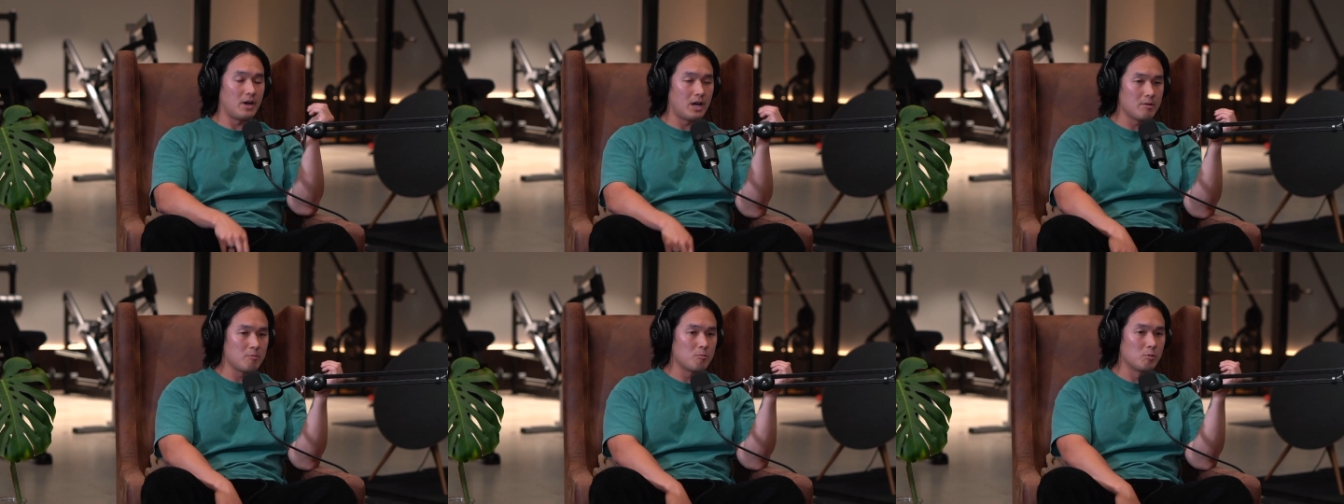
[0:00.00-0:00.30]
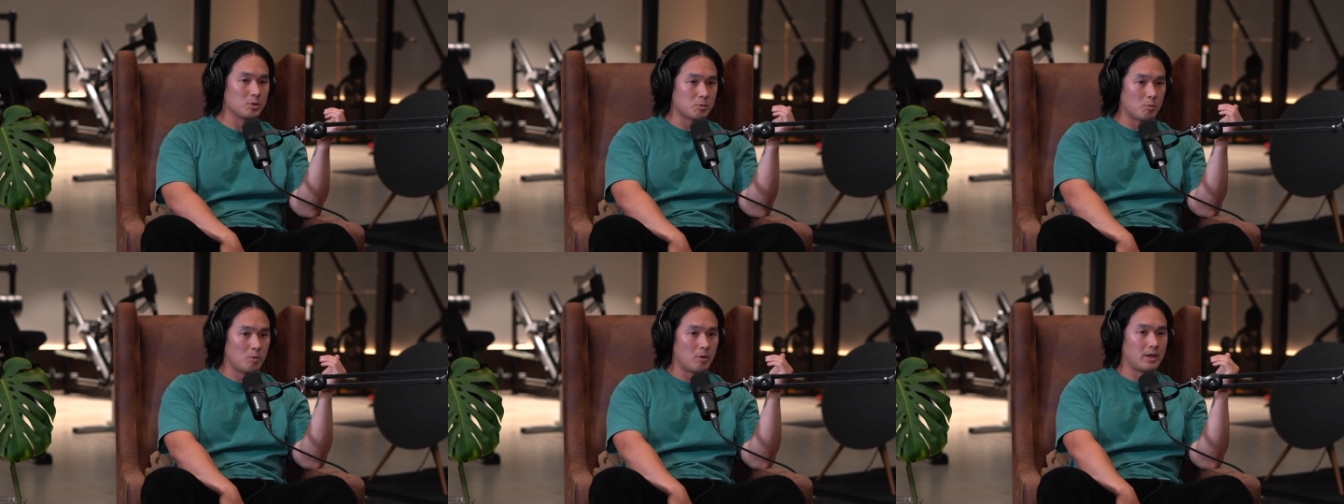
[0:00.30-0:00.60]
if I
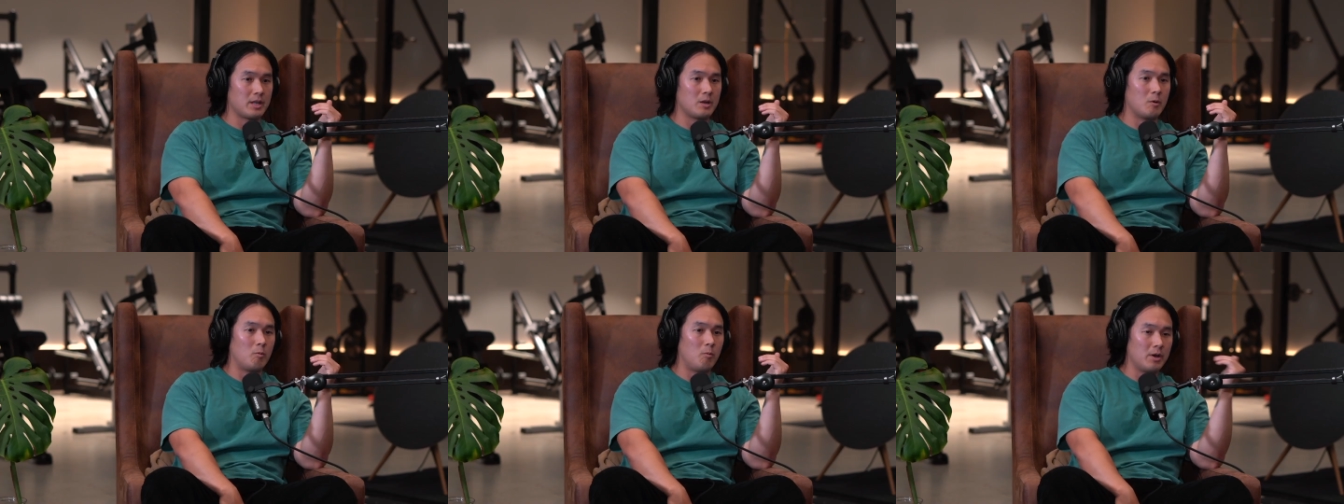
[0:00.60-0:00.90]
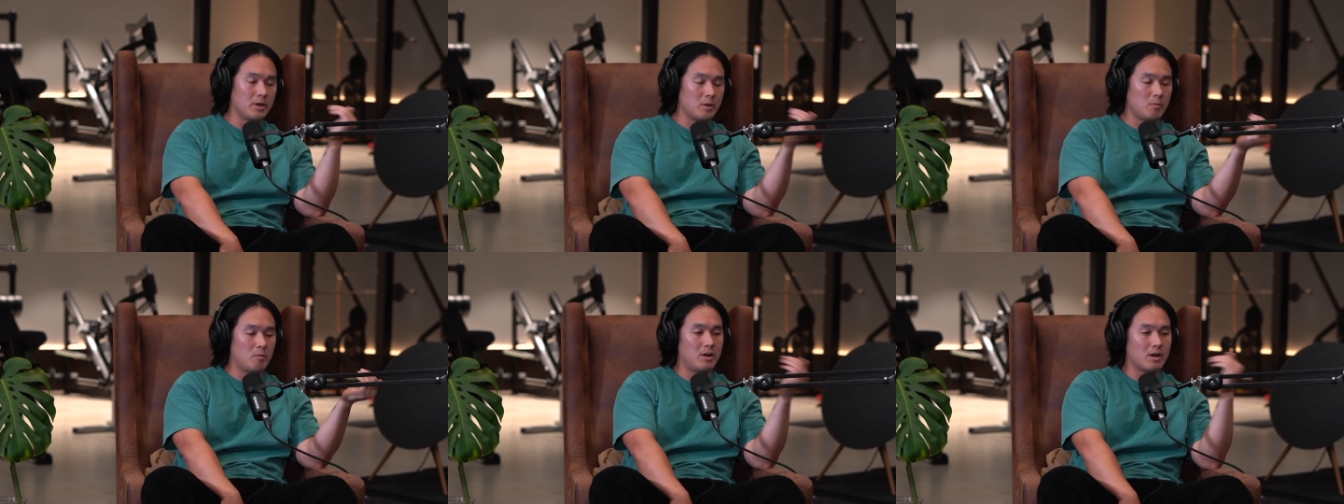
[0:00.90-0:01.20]
was working in a
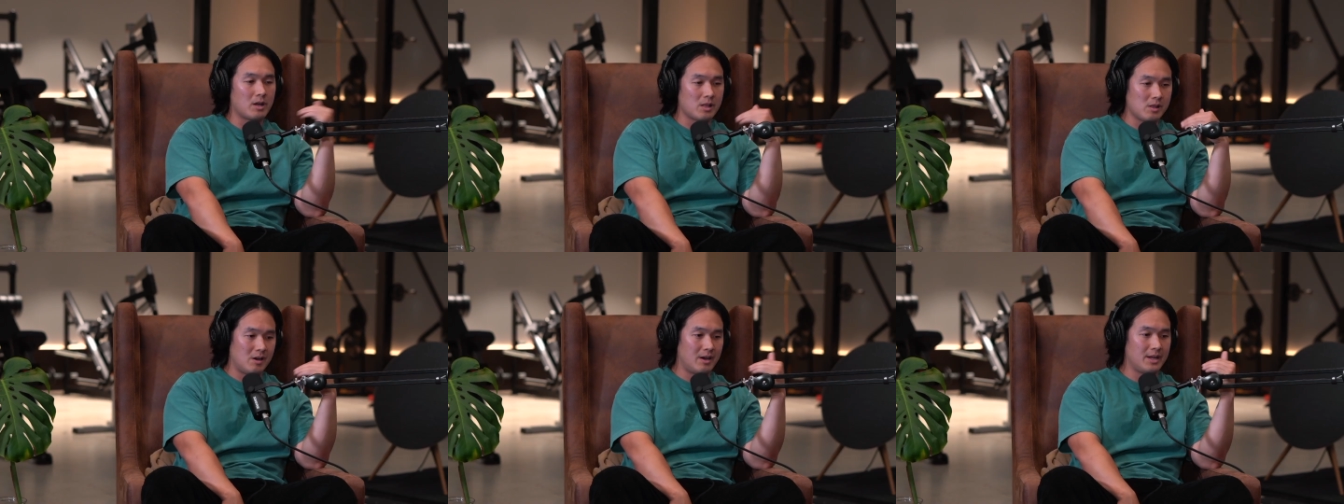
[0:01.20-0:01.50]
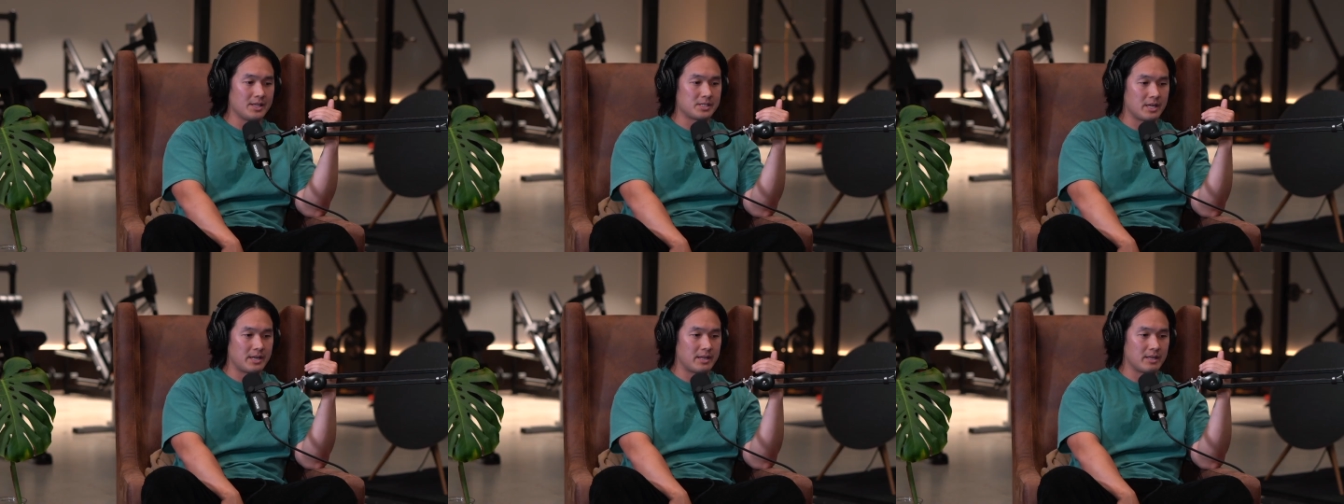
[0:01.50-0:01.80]
one-on-one
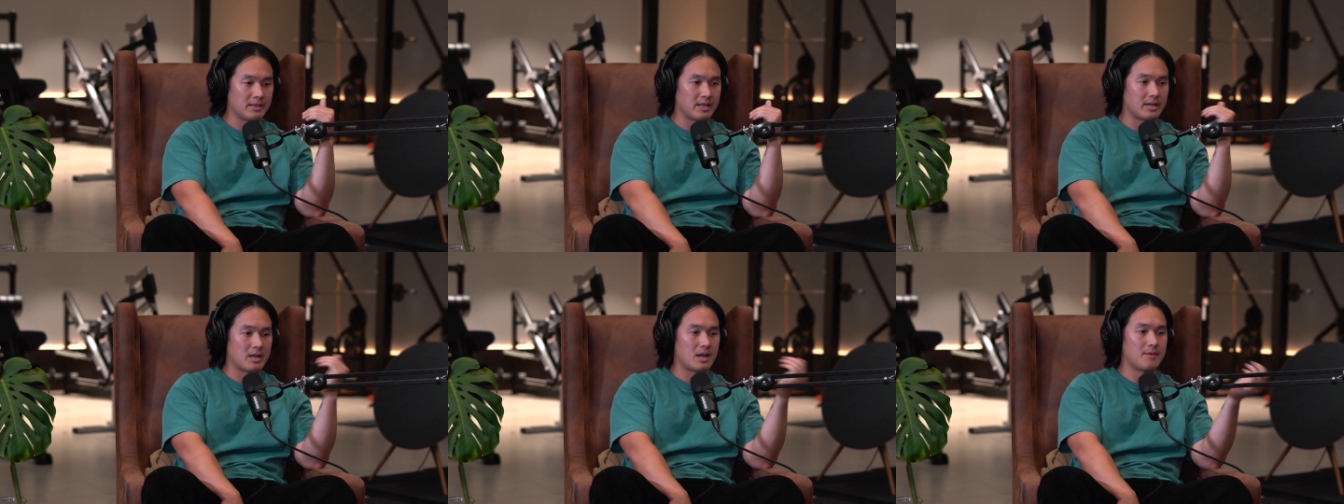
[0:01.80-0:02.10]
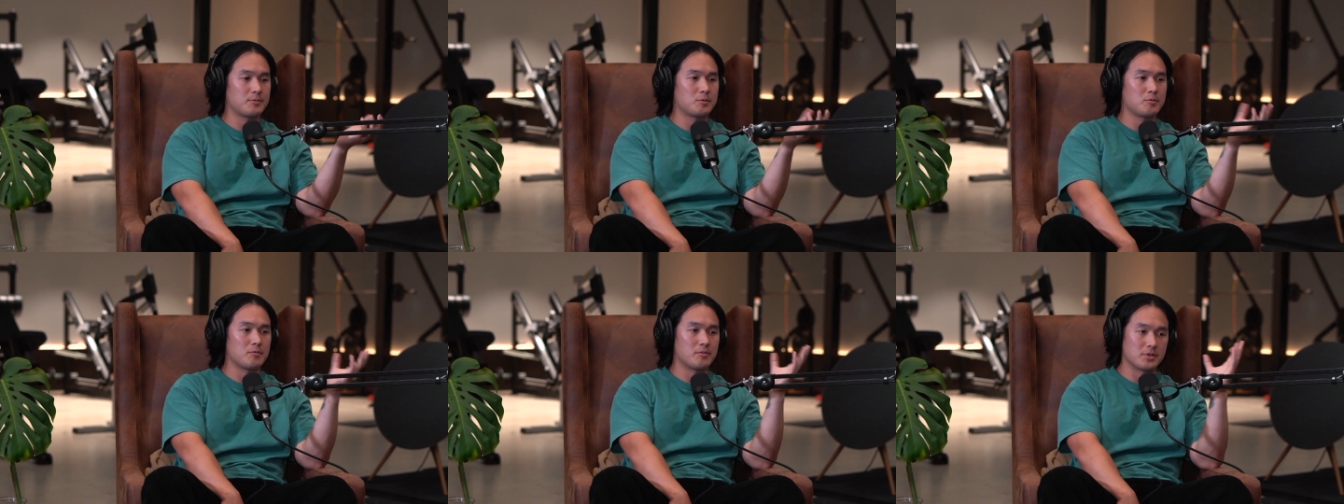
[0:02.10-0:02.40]
client setting, they'd
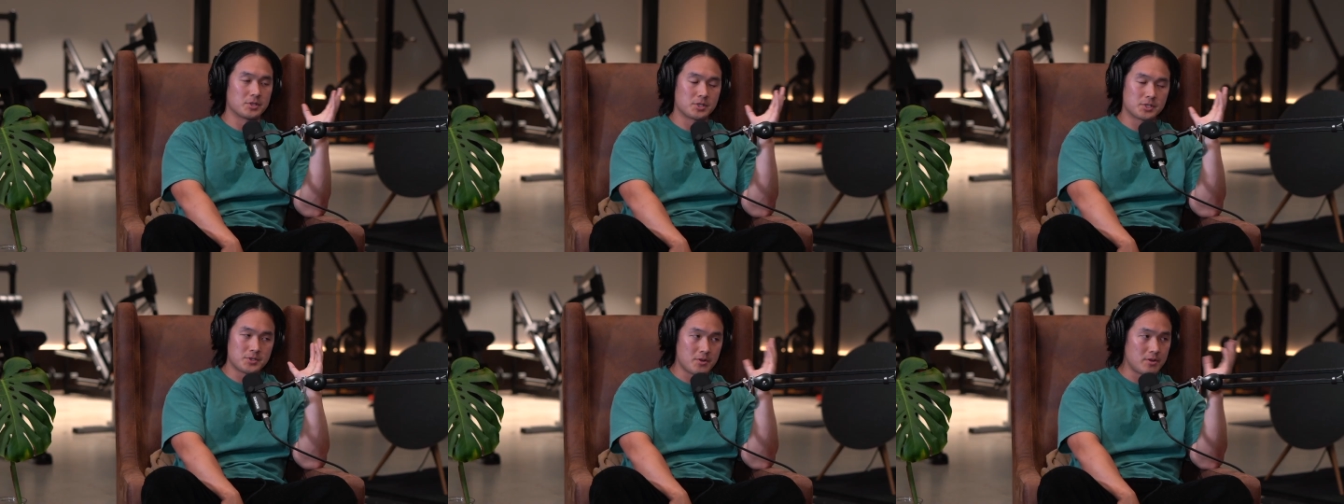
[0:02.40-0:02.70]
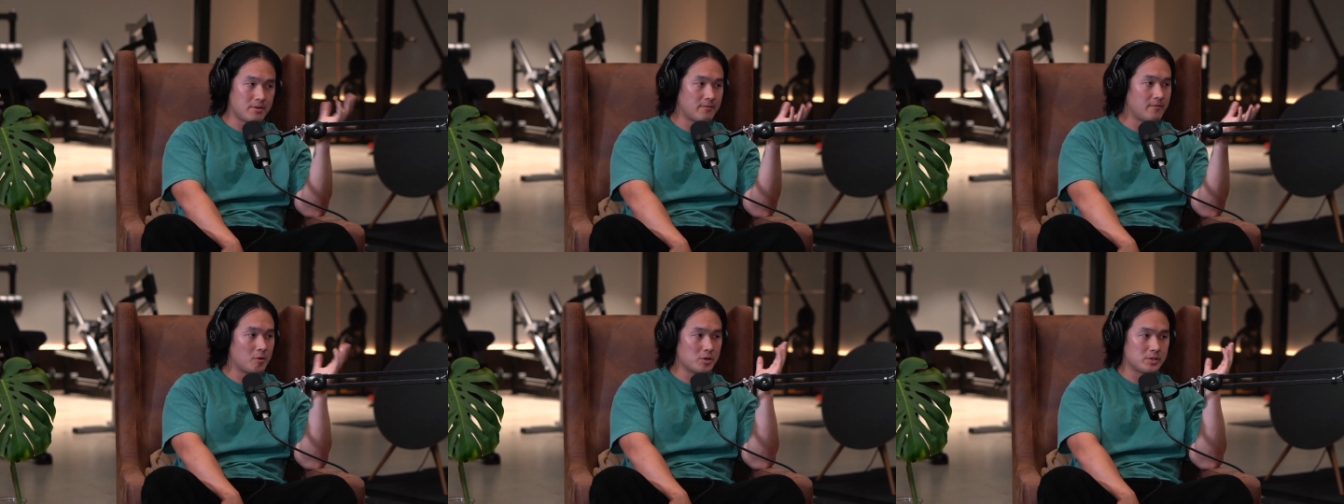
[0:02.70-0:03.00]
come through with a
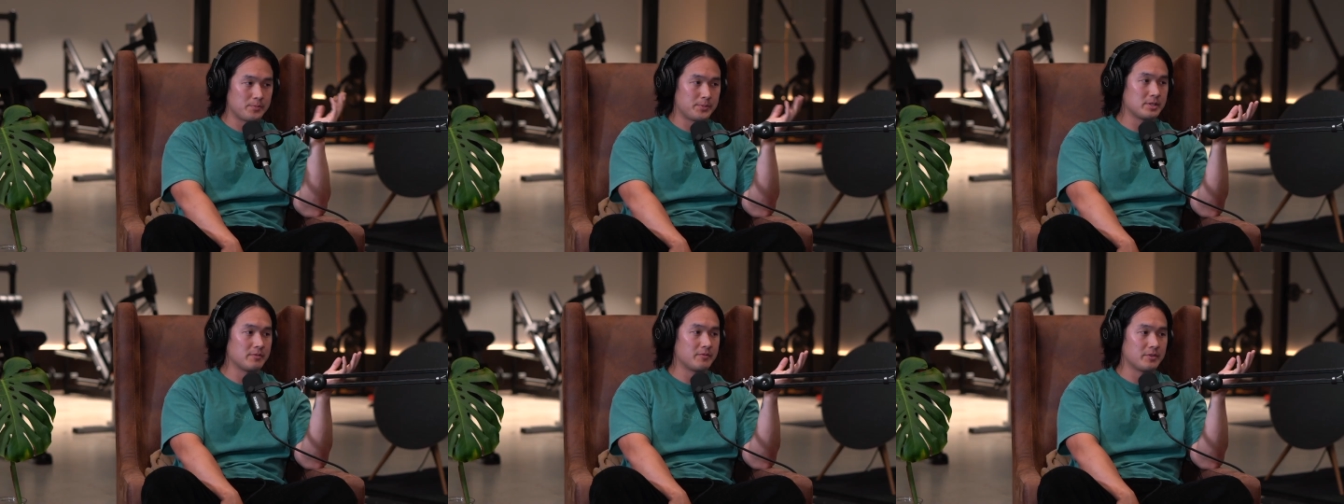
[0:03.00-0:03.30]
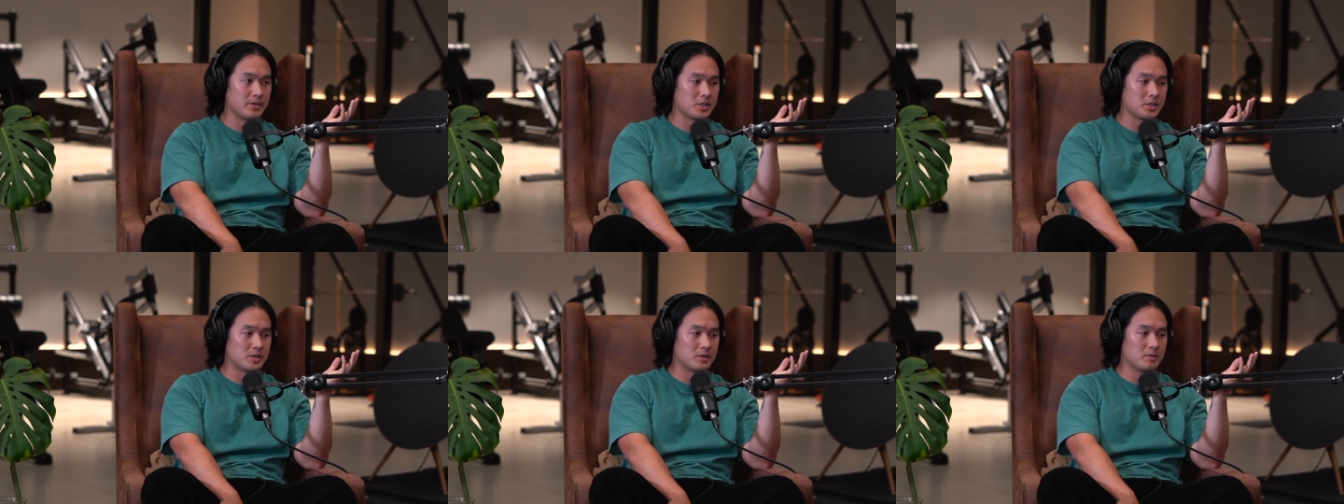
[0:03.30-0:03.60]
certain very
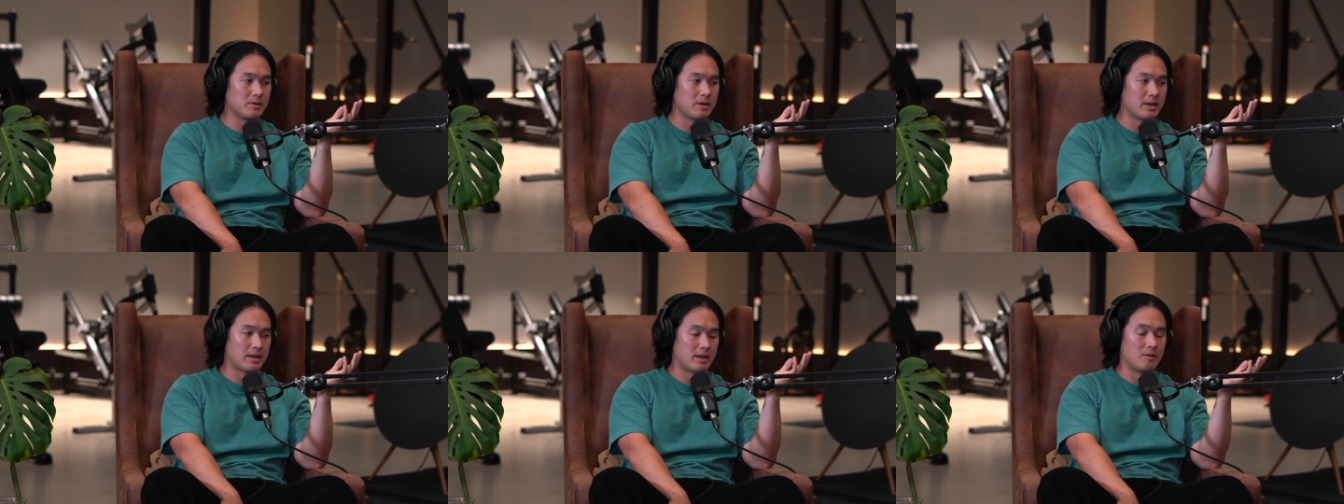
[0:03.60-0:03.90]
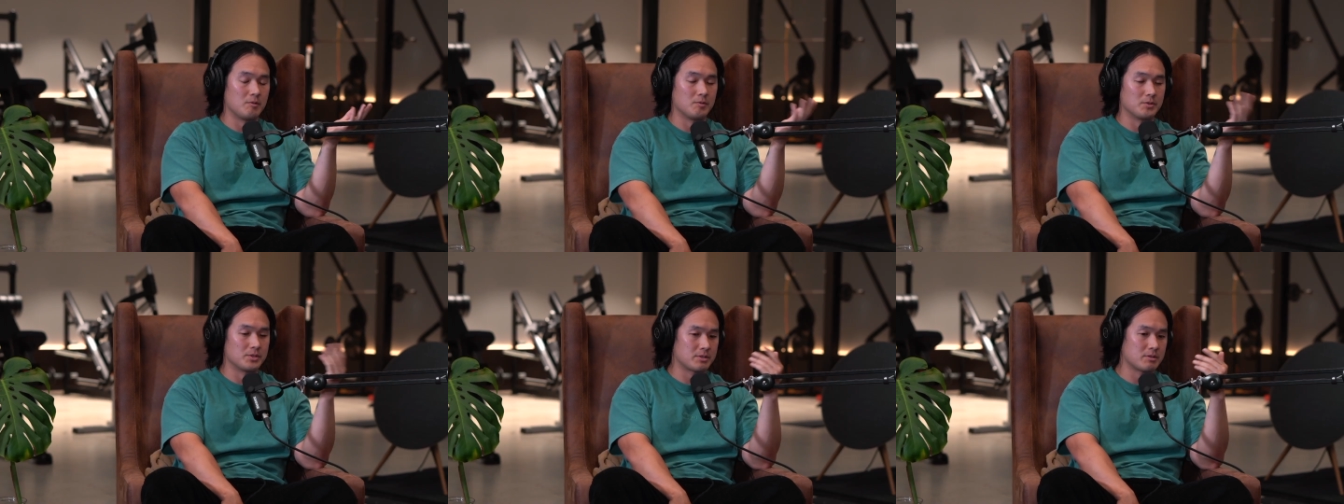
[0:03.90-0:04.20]
specific issue
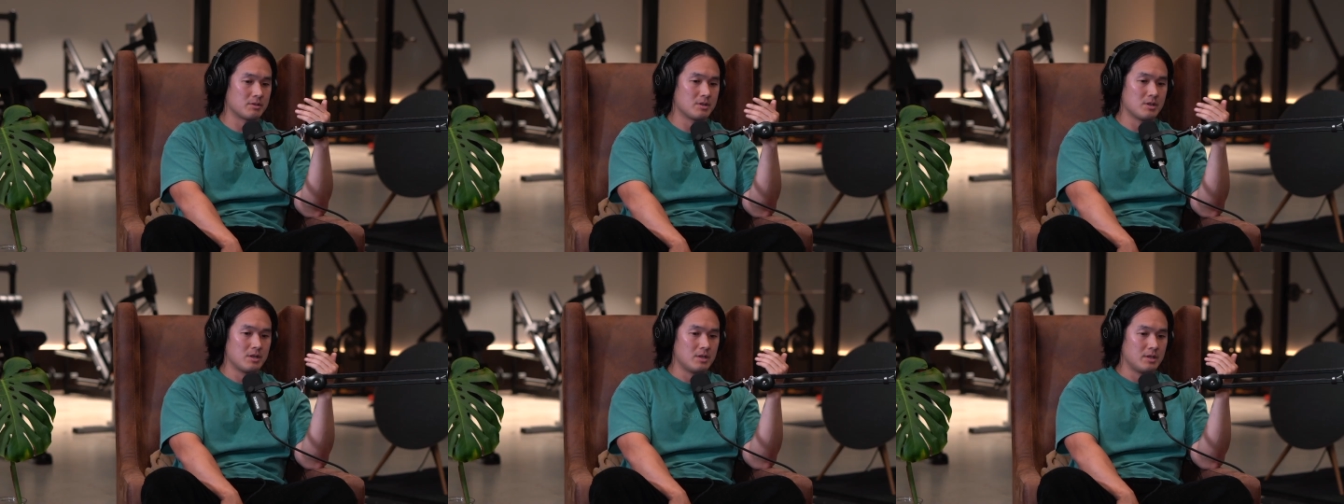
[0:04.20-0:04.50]
and I was